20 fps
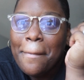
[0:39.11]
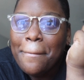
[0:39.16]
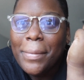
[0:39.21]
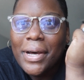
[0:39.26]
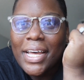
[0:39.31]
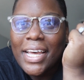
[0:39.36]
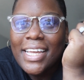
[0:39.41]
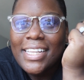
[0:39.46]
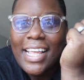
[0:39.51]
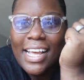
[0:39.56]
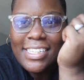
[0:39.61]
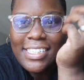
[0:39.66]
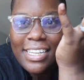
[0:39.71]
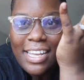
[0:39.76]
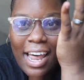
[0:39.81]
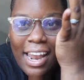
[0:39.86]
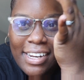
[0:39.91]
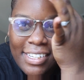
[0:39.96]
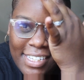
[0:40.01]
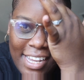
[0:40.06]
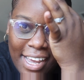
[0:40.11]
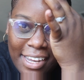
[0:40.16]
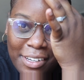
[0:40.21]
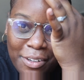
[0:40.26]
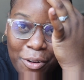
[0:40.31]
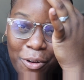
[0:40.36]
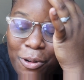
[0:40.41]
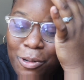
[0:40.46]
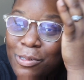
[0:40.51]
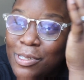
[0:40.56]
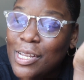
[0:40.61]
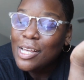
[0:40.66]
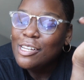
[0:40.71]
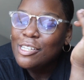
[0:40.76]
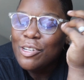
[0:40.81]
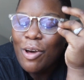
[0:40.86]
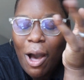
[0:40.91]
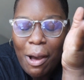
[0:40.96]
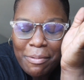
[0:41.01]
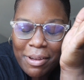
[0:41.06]
but that's a lot of technicals,
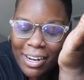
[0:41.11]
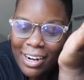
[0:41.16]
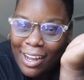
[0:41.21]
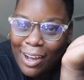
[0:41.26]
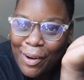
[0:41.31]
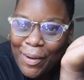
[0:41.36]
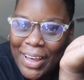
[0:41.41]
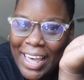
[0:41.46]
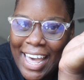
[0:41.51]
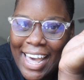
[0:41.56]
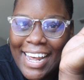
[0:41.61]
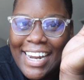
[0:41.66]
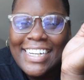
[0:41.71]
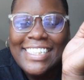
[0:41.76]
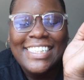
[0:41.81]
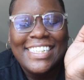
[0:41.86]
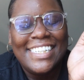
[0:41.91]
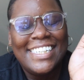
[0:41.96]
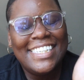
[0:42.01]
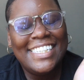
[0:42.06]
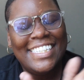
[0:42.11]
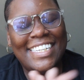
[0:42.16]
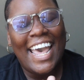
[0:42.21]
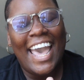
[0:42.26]
so I'm gonna go ahead and just